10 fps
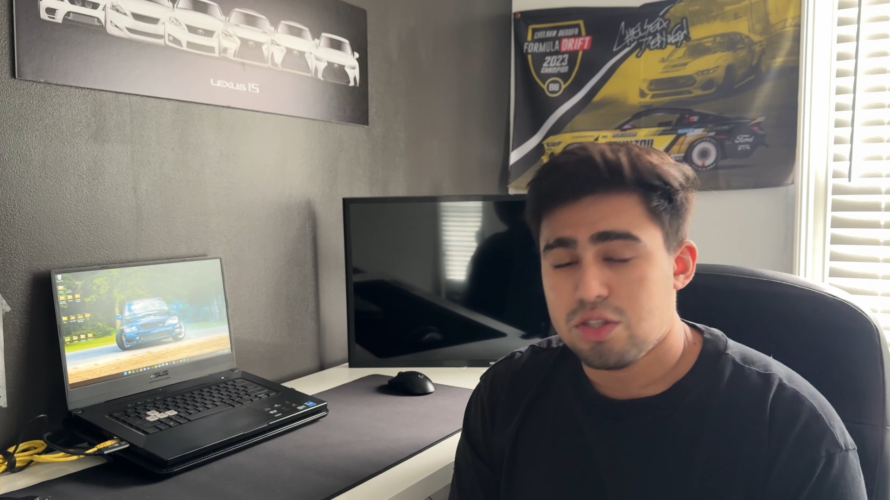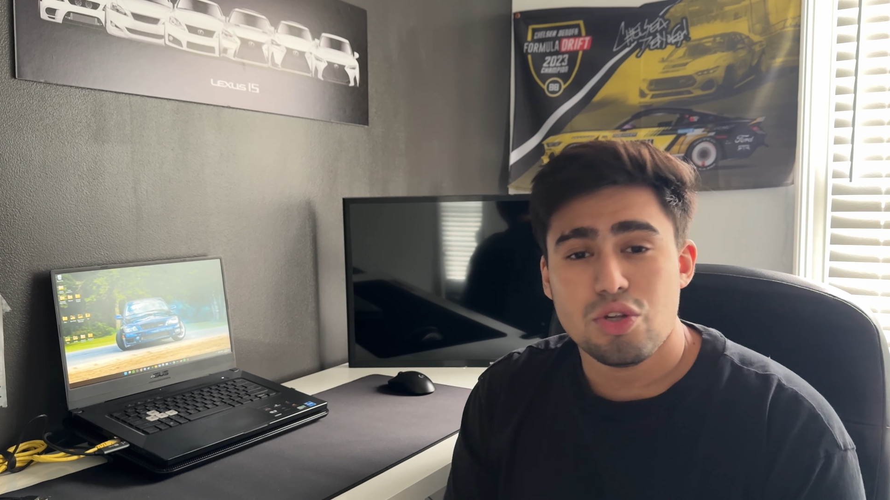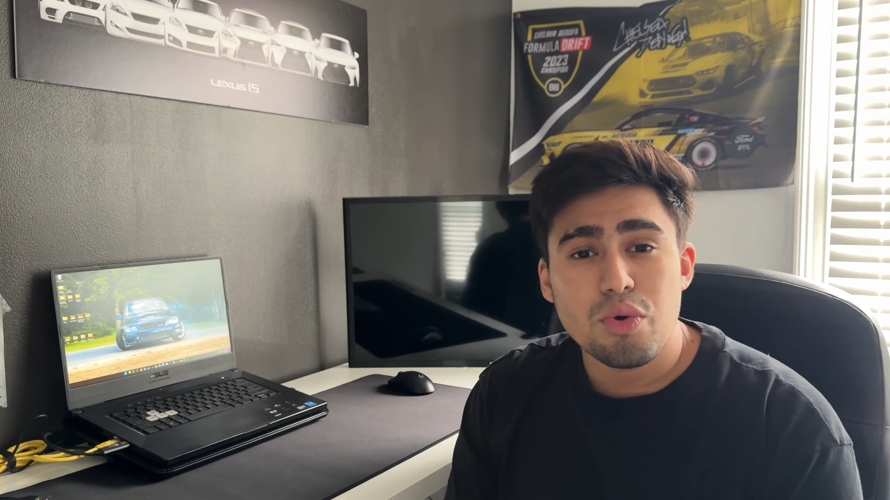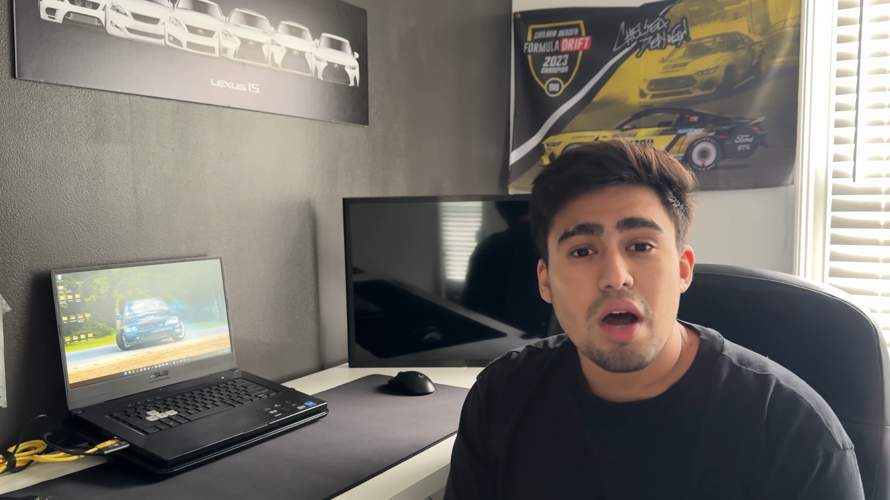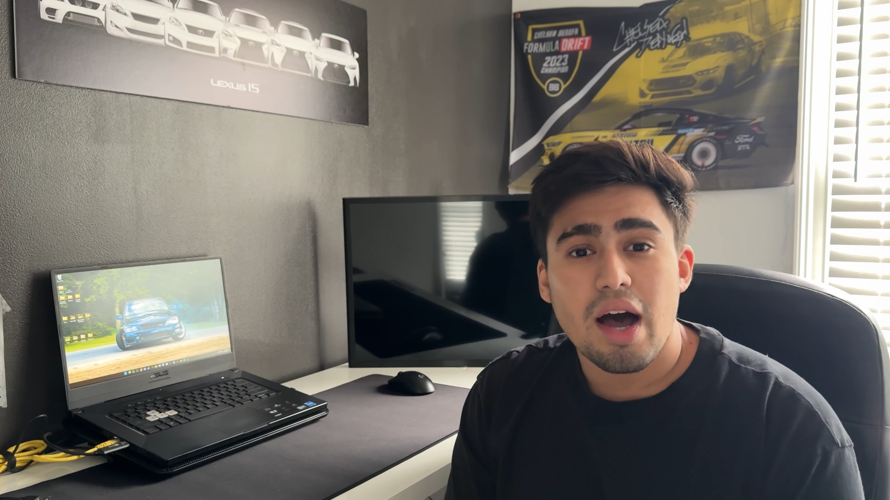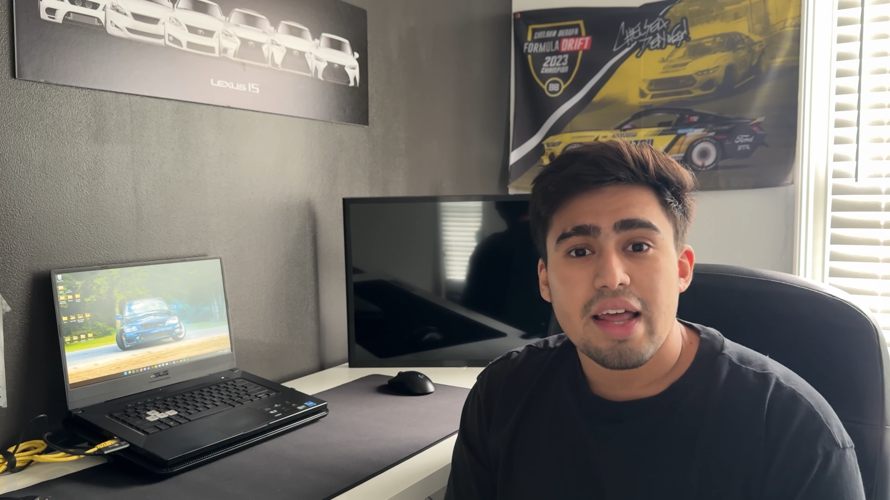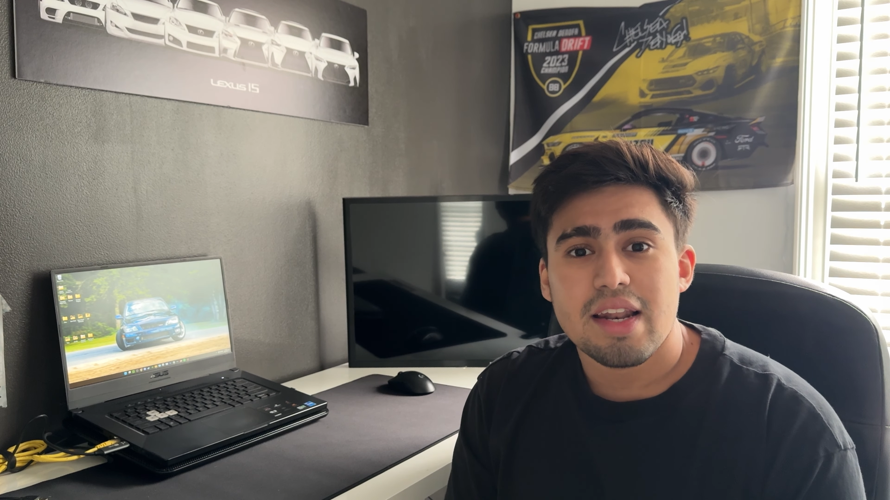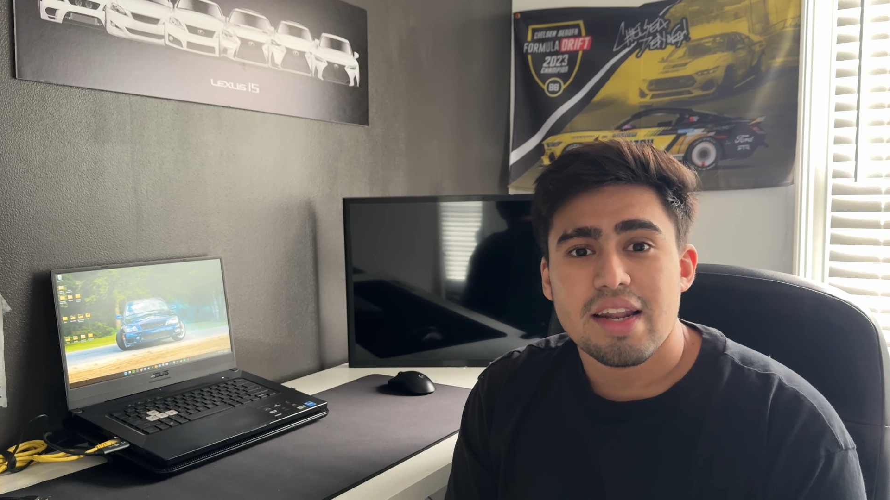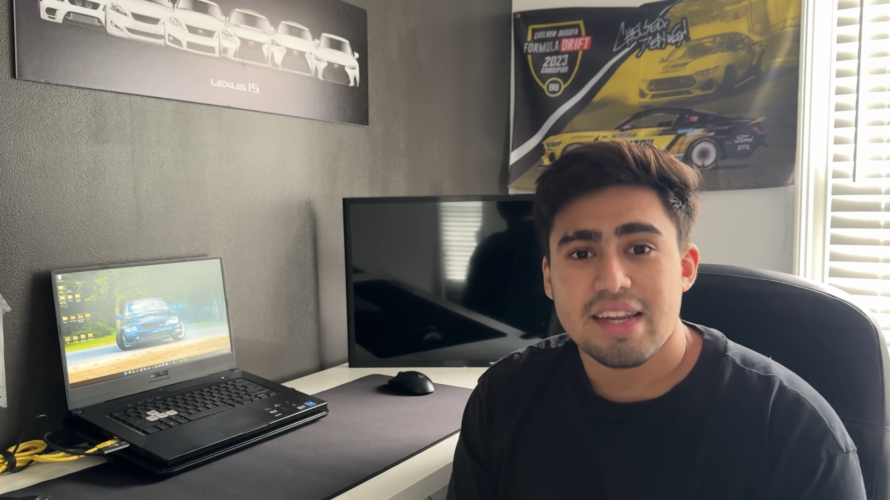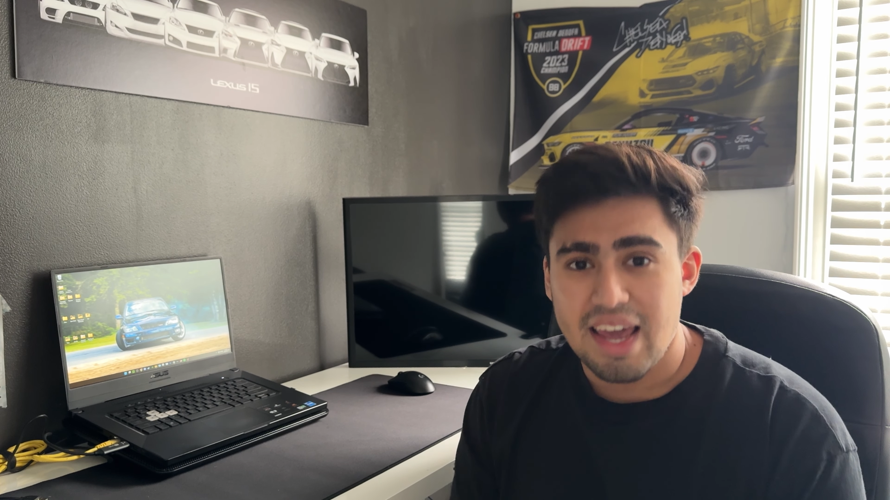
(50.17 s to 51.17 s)
Do not
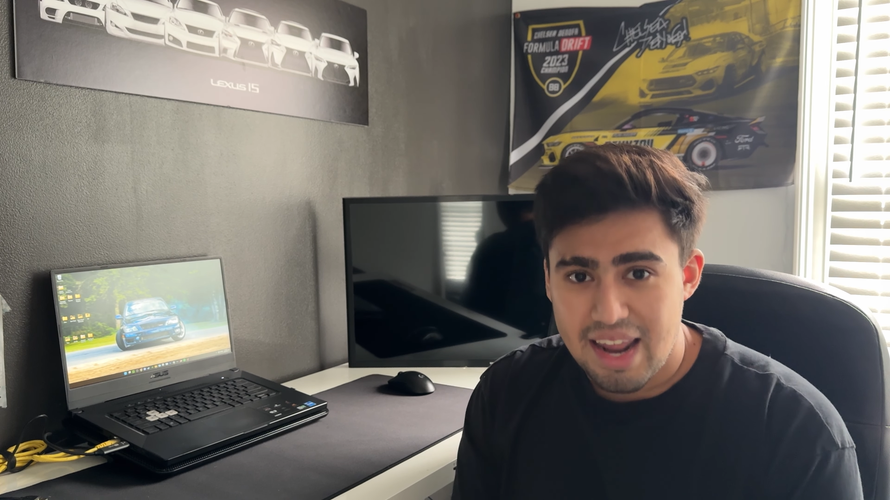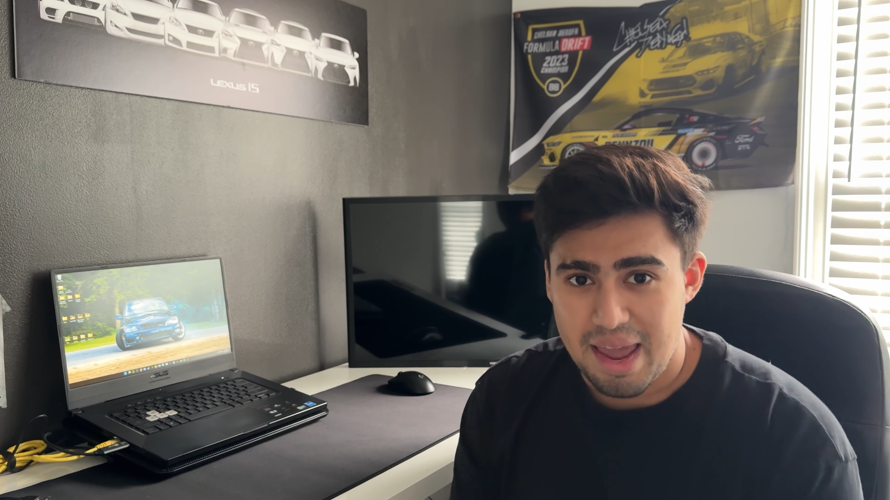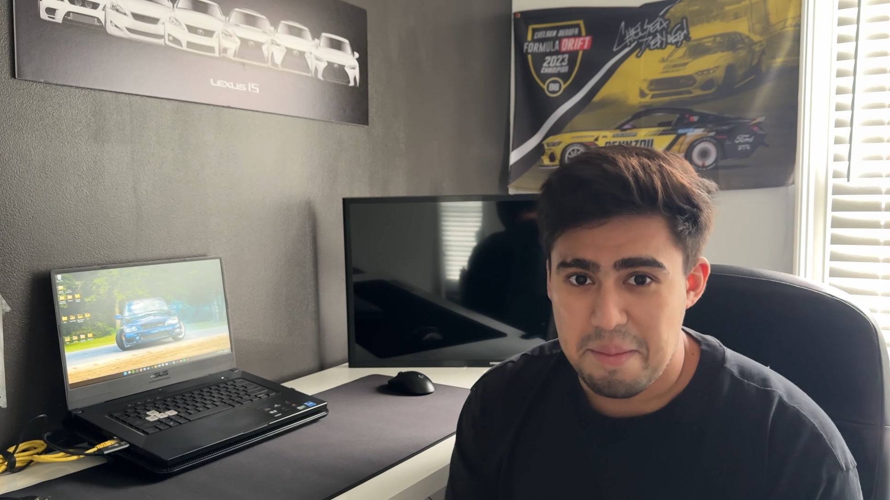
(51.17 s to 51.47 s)
get a